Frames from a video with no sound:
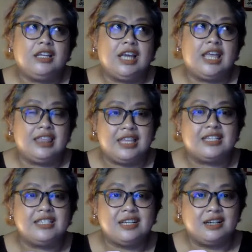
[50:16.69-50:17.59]
in
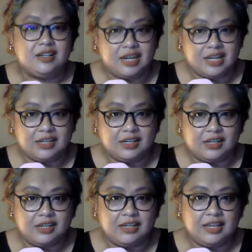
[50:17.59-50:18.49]
this
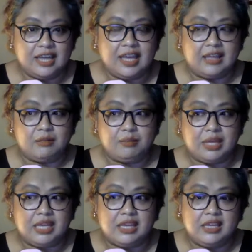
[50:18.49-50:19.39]
career and
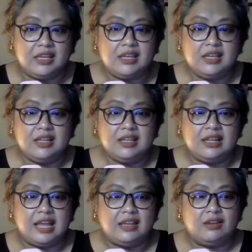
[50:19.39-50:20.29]
be
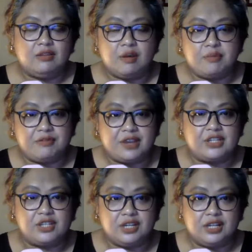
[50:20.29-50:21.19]
like, a
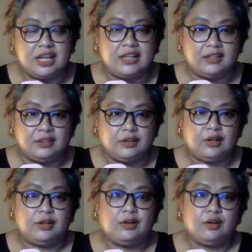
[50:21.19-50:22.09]
professional
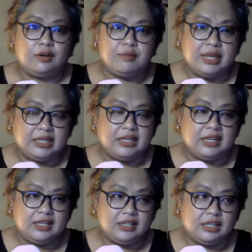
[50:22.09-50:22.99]
editor or beta
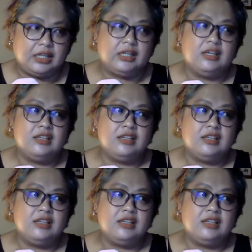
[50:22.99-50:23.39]
reader,